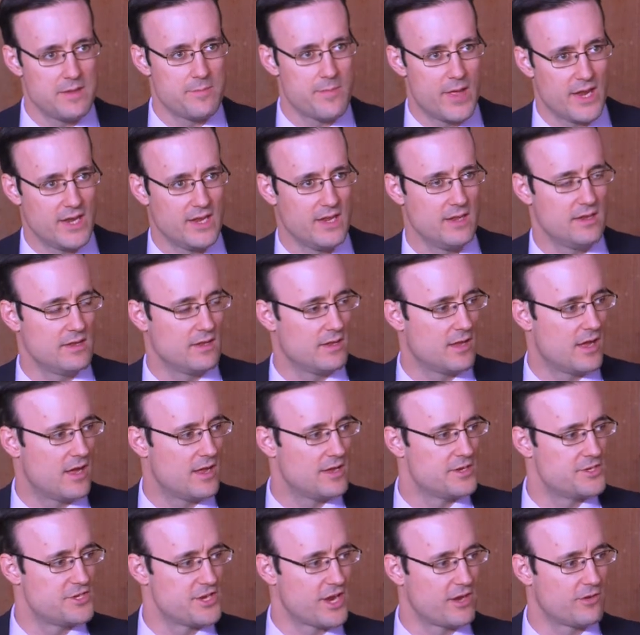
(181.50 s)
many
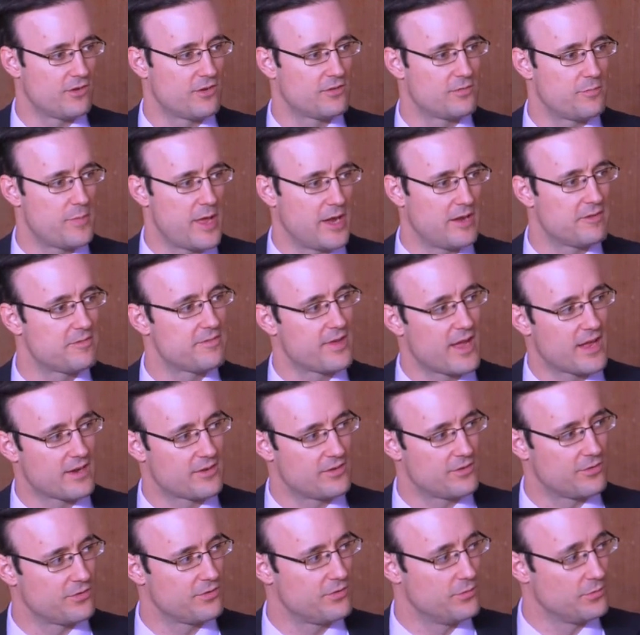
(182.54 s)
generous
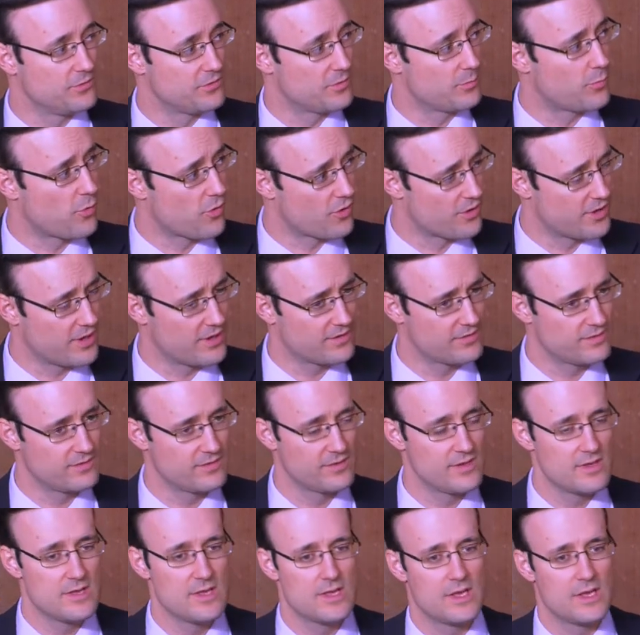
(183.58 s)
benefactors who support us,